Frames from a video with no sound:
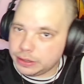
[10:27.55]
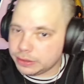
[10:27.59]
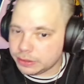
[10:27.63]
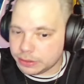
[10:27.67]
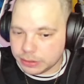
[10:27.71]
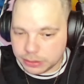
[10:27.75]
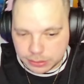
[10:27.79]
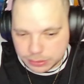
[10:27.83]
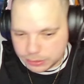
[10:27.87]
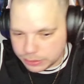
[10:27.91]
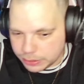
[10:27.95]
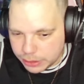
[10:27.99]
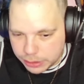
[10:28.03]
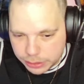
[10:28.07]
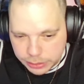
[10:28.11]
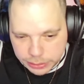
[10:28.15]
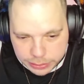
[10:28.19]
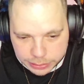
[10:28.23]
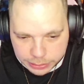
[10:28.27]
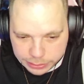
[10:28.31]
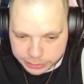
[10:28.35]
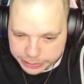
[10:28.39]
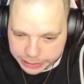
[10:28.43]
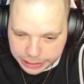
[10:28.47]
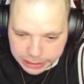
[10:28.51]
Literally
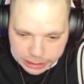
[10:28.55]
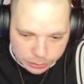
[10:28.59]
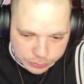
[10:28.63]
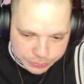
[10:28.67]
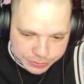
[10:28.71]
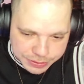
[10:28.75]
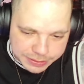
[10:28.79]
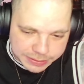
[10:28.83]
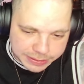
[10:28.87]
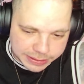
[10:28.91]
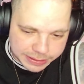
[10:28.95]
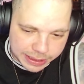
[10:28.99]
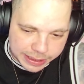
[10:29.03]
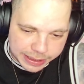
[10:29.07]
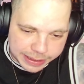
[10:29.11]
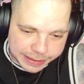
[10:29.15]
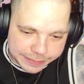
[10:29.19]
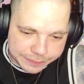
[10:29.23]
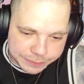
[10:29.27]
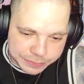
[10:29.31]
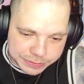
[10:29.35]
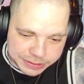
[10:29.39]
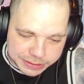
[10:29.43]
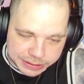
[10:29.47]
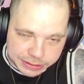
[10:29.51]
the closest that I ever
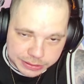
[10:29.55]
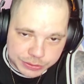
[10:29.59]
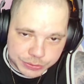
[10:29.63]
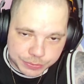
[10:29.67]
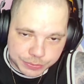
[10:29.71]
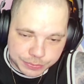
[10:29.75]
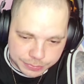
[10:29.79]
seen to,